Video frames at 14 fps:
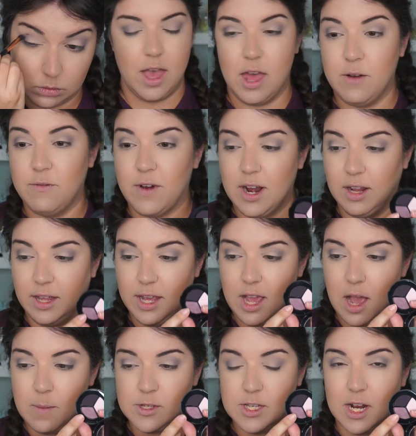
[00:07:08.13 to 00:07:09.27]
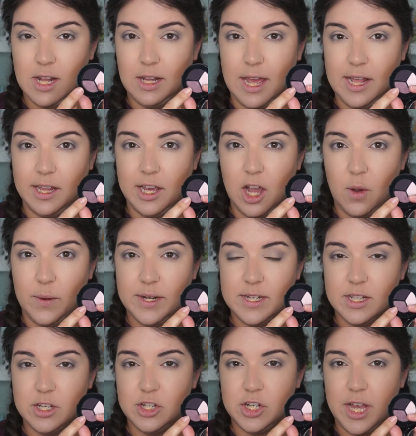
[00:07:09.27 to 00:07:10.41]
And finally, I'm just gonna lightly go into
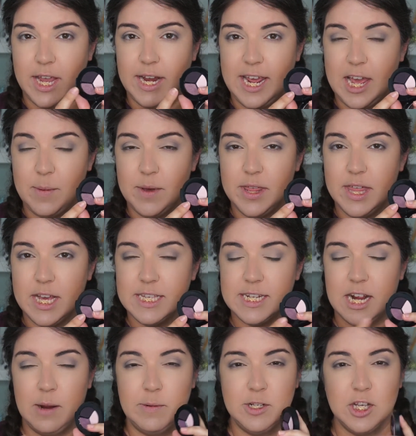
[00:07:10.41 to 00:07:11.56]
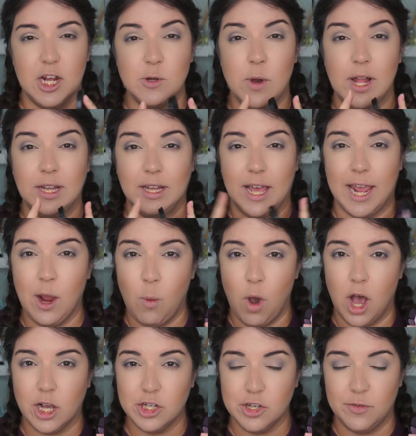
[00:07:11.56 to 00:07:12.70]
the shade Amethyst, and I'm just gonna do a light
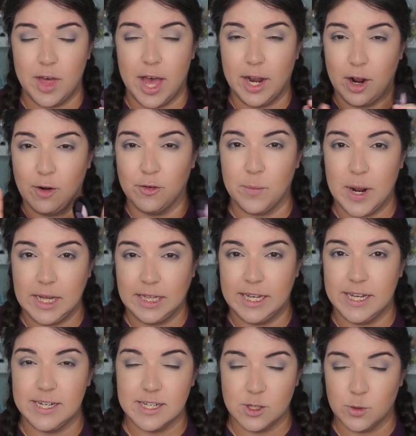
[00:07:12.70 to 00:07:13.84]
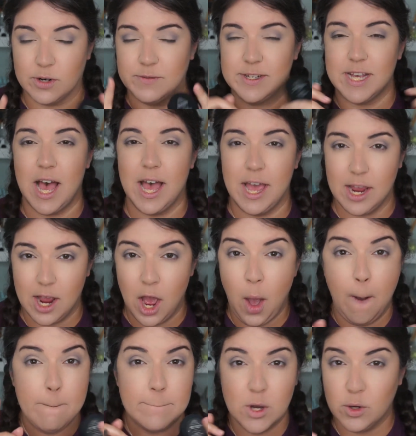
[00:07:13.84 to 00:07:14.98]
wash of that over my lid to sort of tie
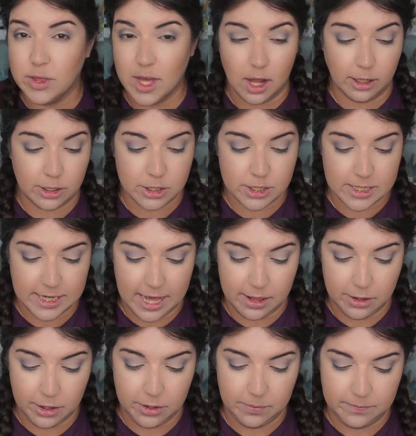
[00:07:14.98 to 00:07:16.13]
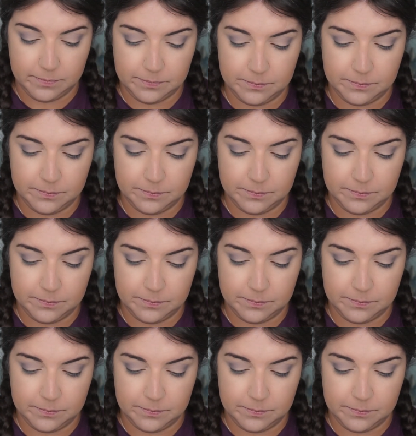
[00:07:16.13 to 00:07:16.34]
both colors together.